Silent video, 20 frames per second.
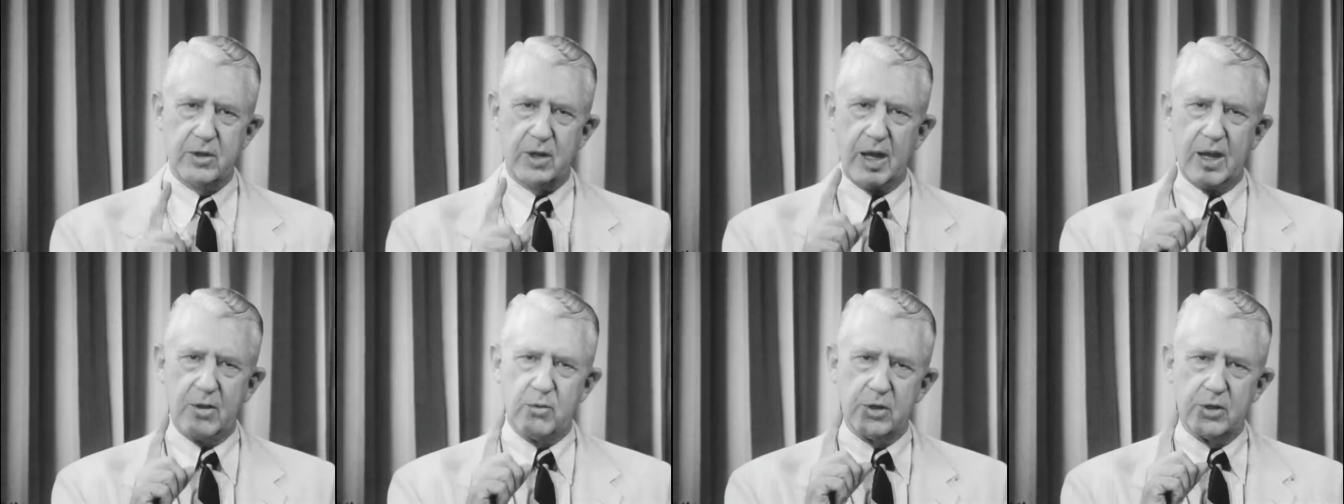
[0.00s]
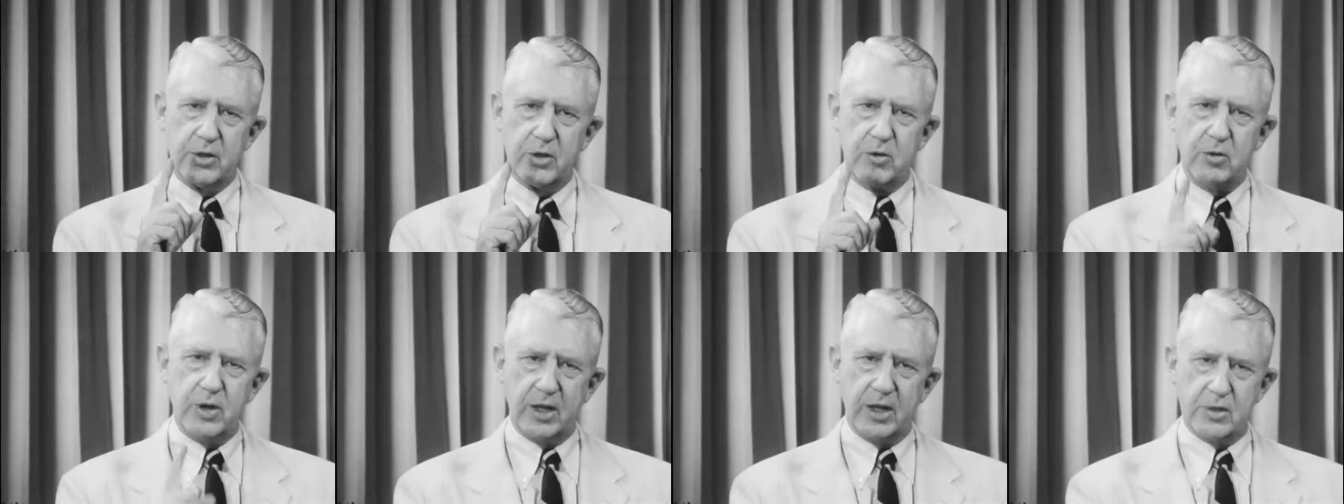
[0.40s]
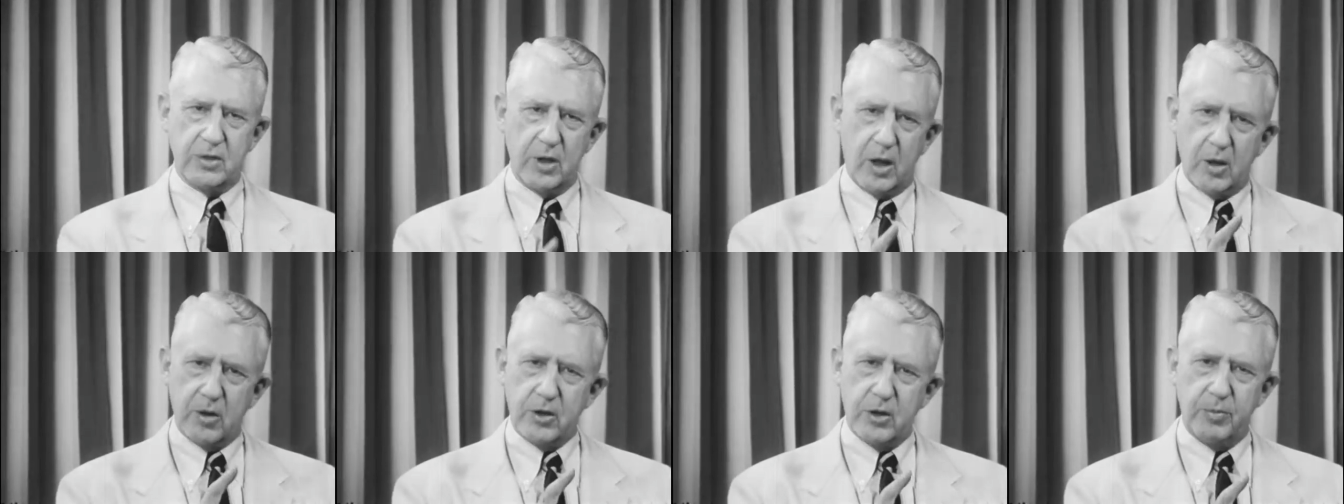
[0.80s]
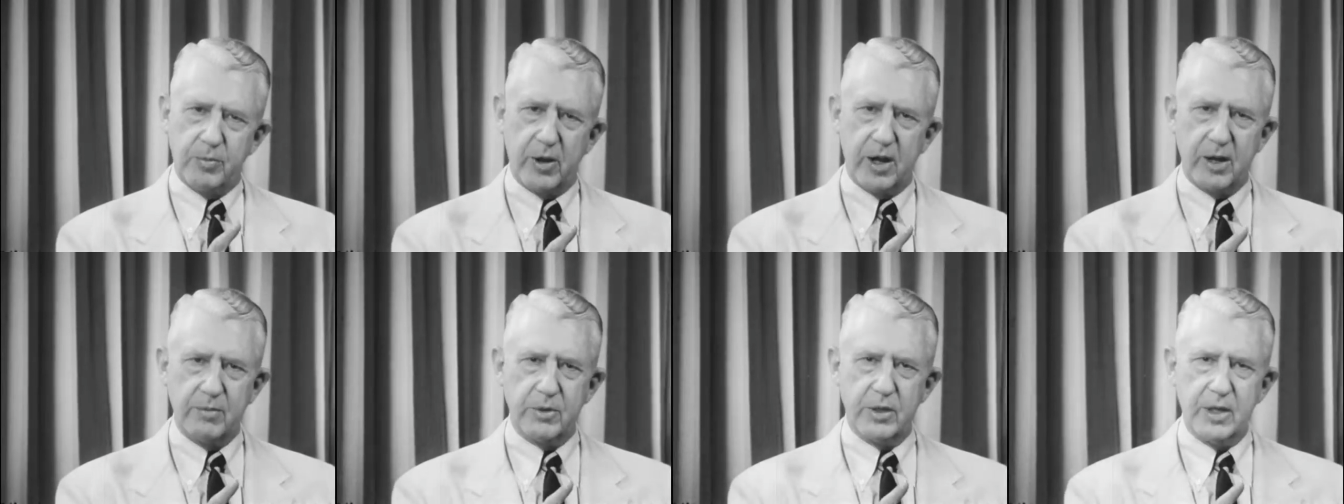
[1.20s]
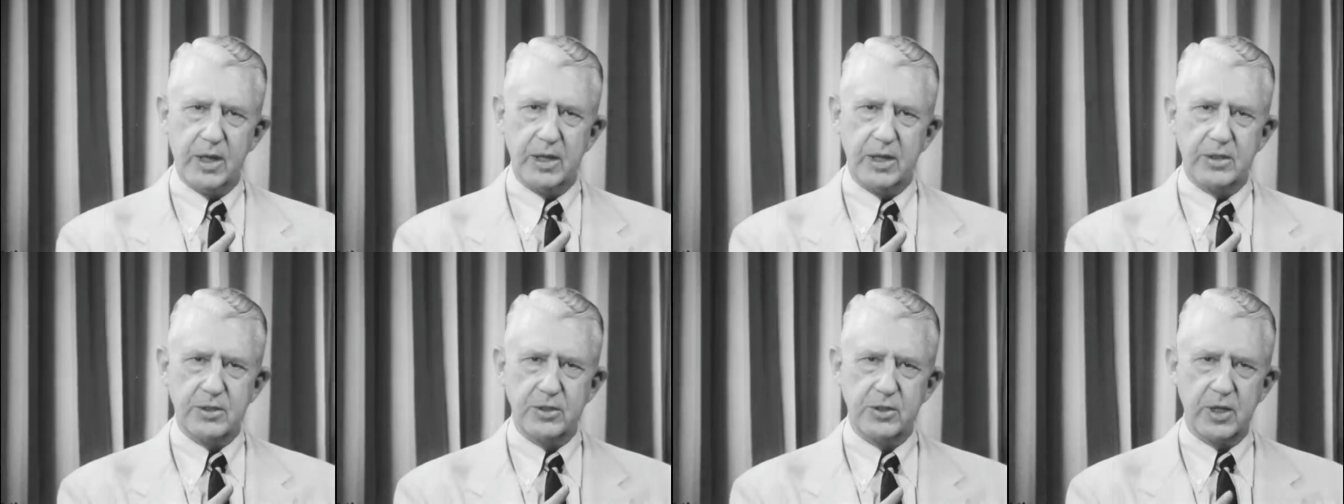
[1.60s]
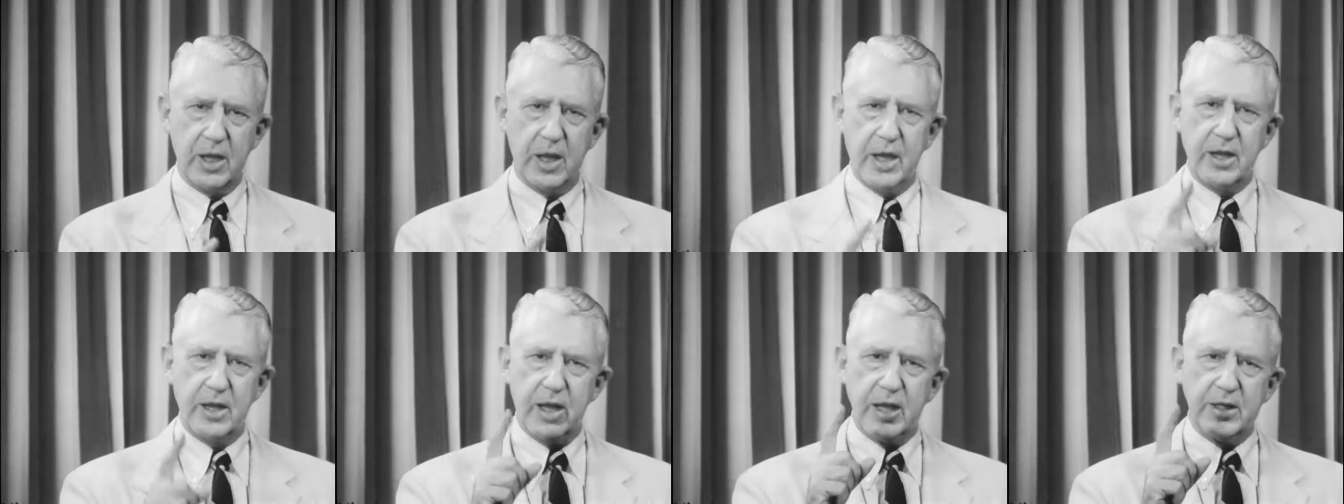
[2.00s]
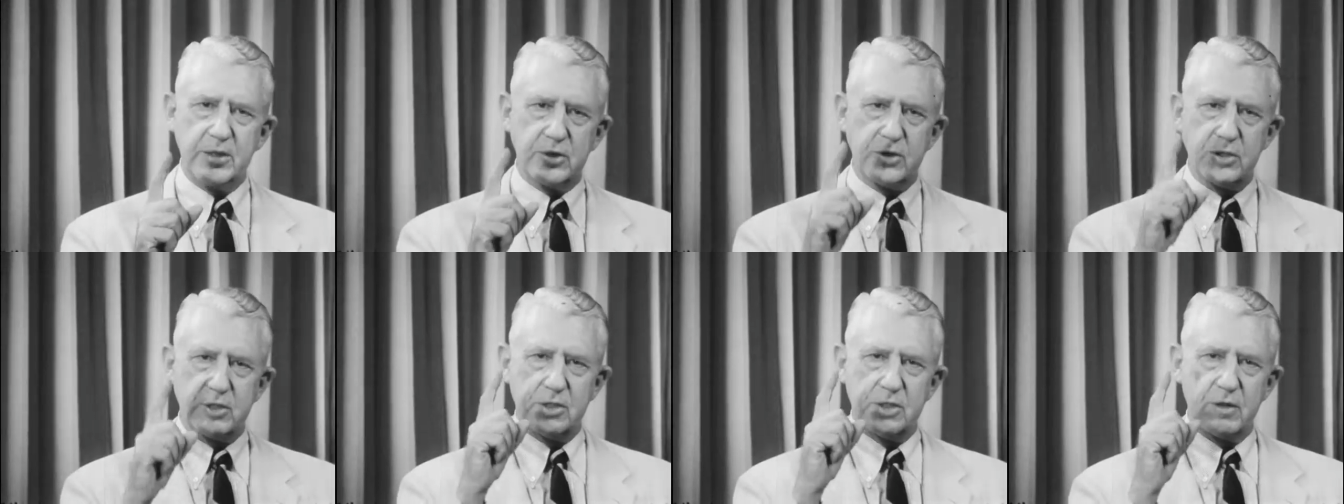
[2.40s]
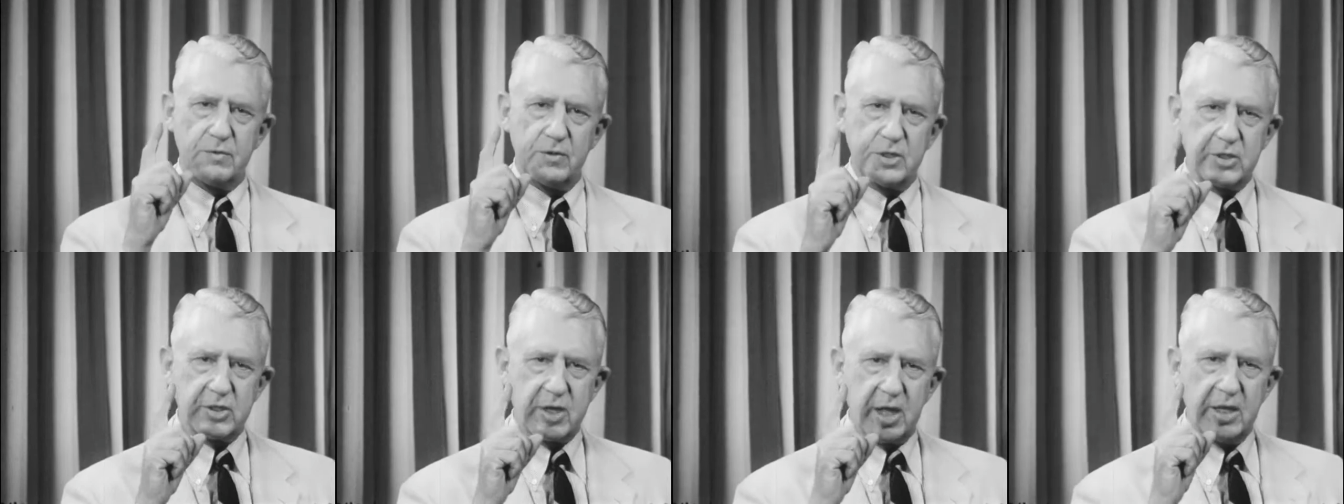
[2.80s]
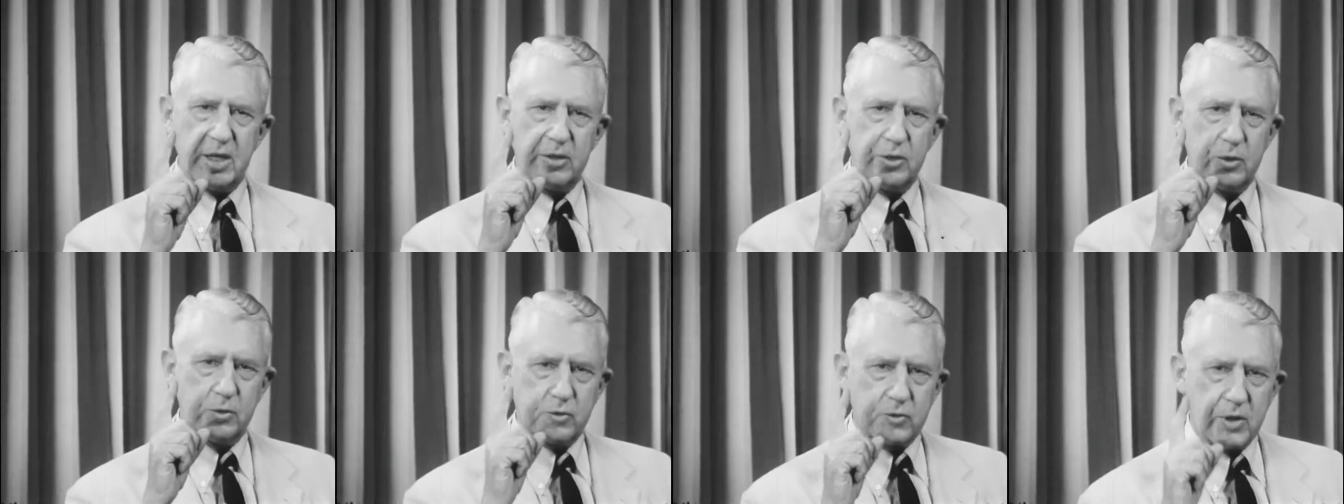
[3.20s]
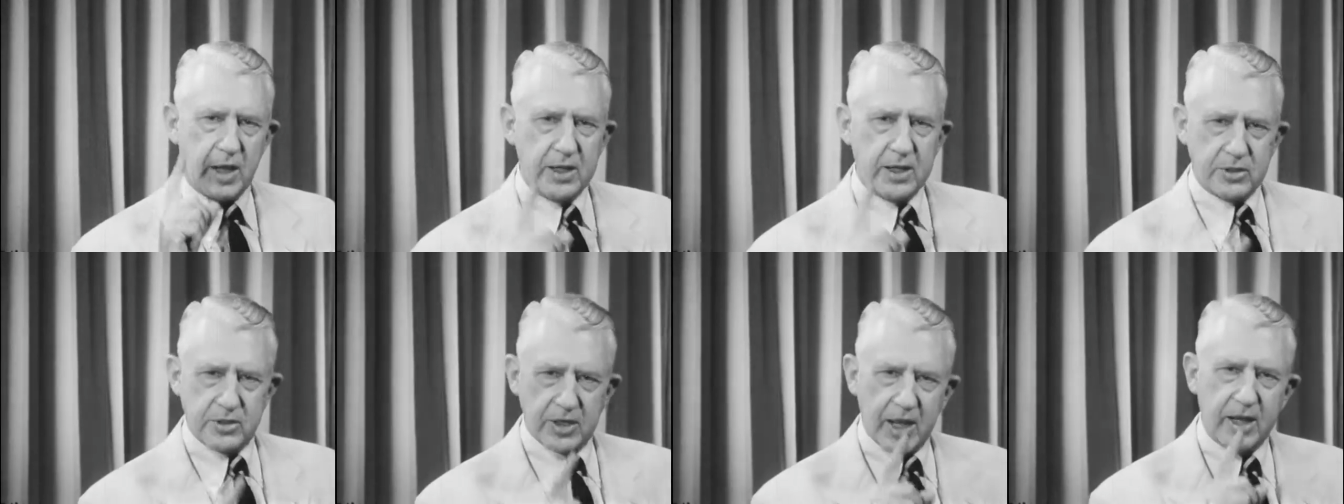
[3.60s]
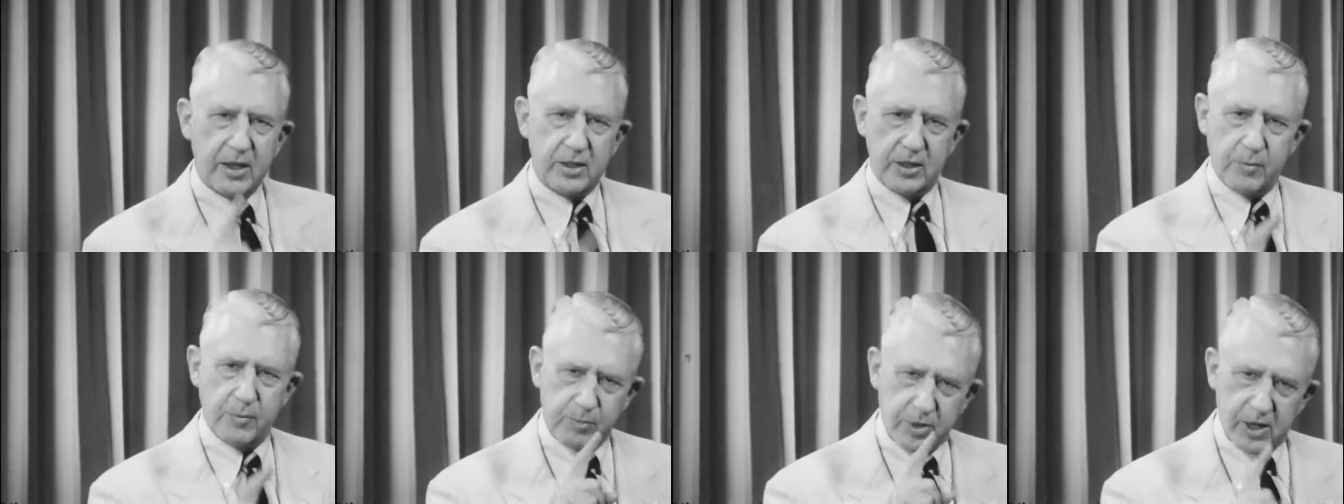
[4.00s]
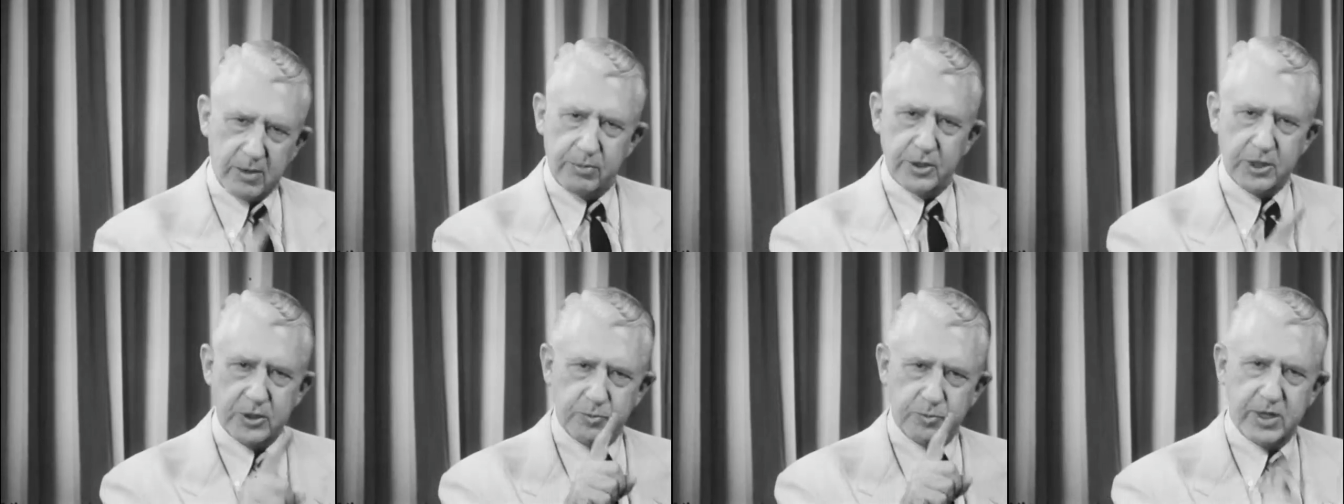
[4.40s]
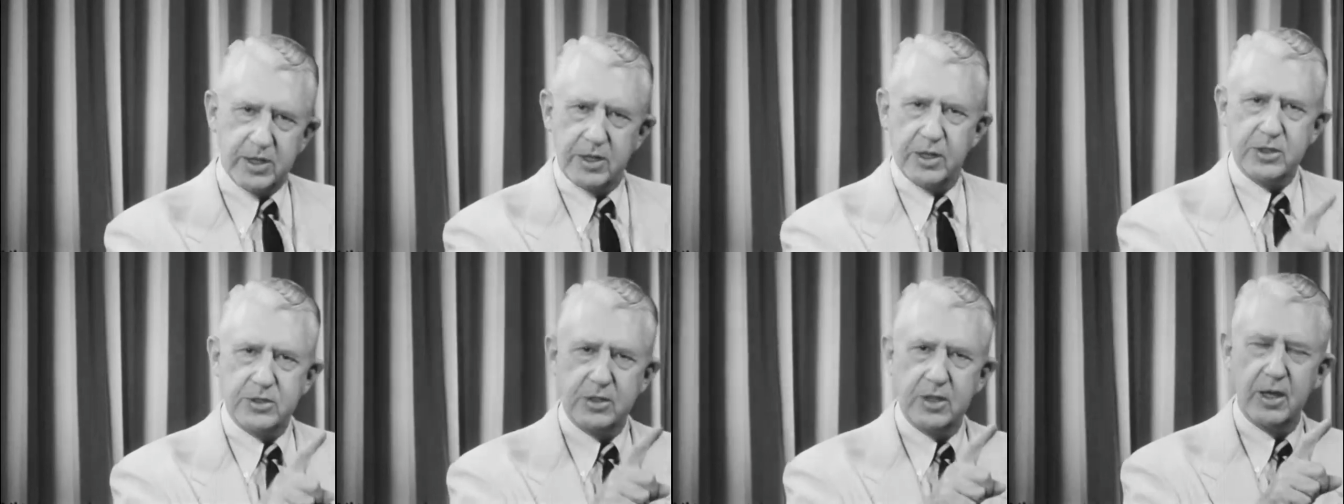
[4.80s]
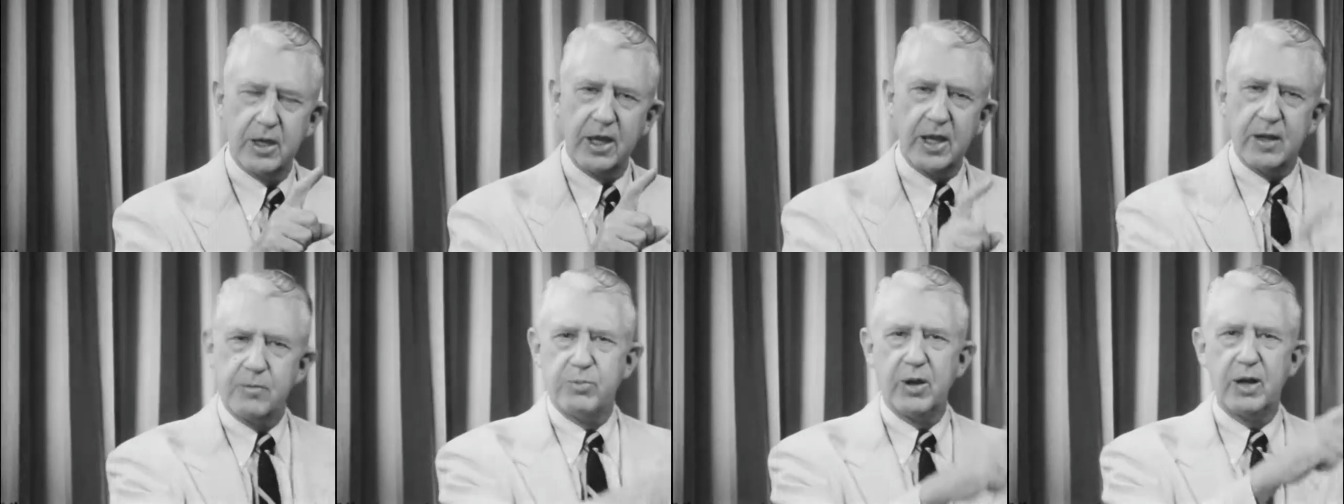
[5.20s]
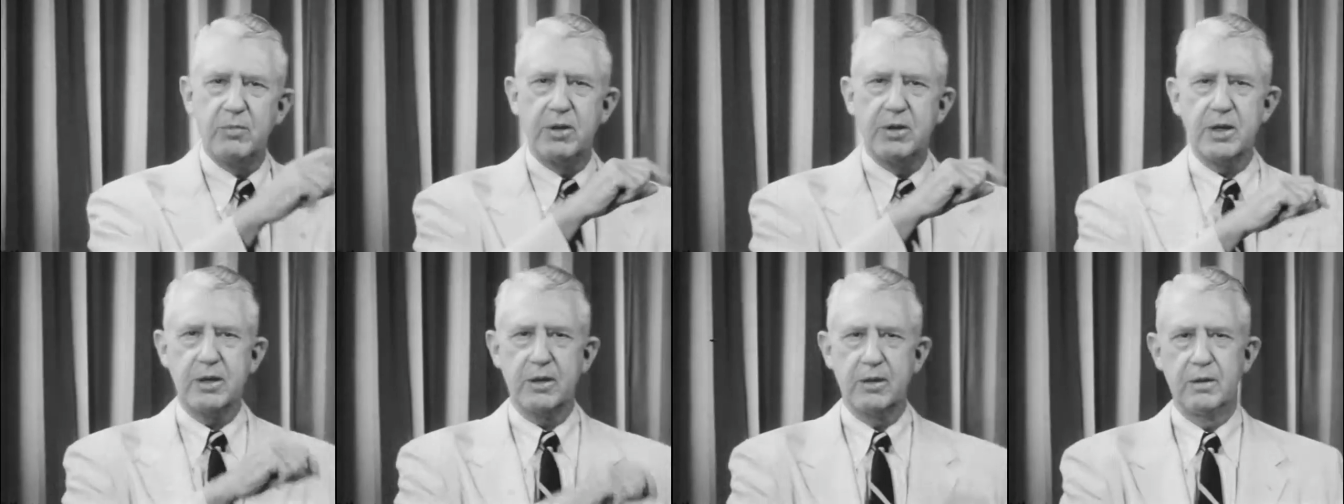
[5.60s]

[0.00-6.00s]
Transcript: I will direct all department heads and agencies of the state to transact the public's business in public.